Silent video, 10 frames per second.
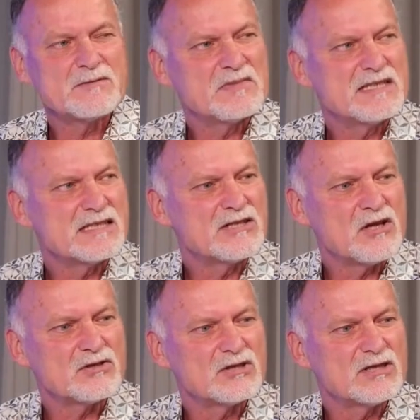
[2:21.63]
is
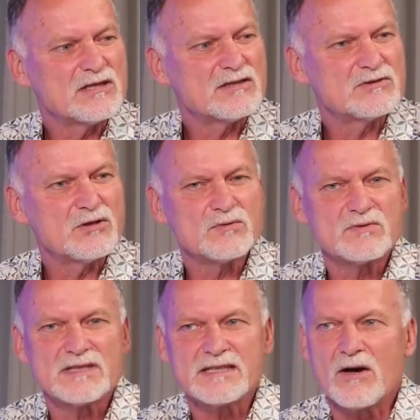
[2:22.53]
not
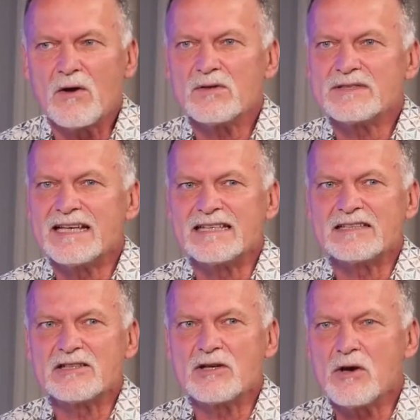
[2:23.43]
totally old and
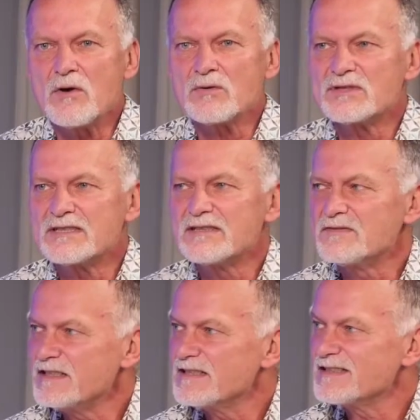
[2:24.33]
closed
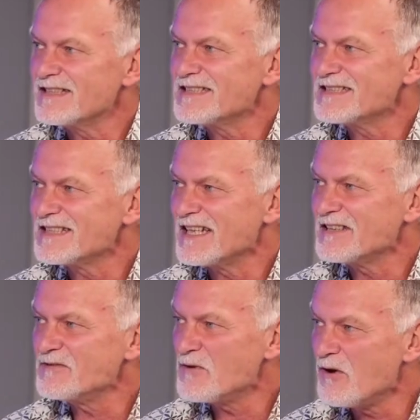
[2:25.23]
field as I
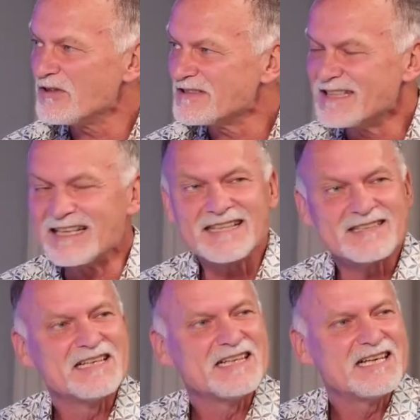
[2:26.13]
thought, right?
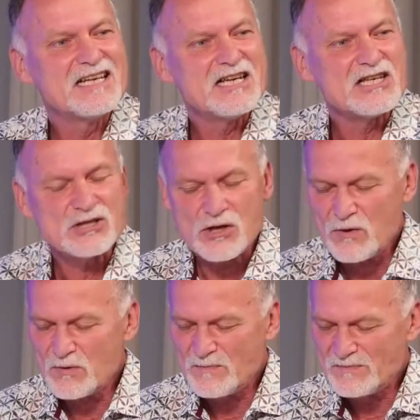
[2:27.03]

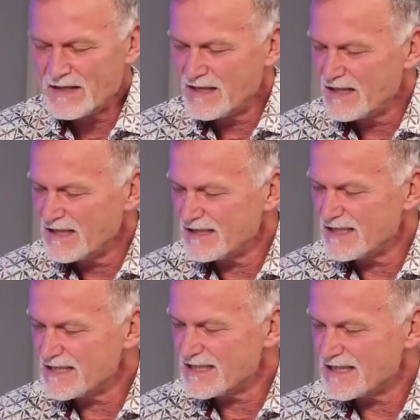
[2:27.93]
So
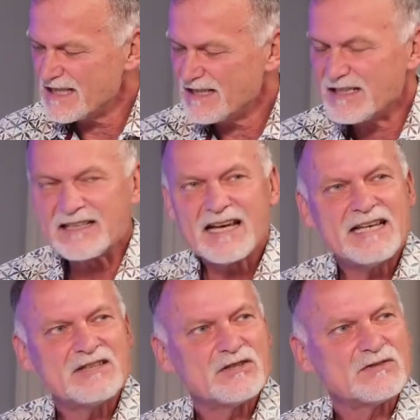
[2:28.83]
this
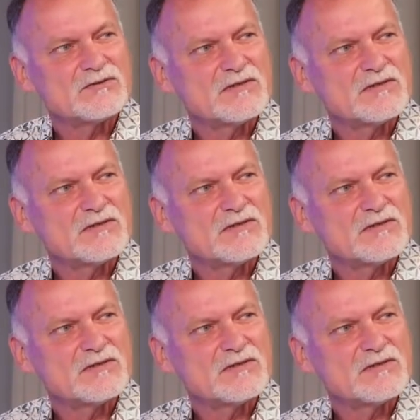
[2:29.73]
kind of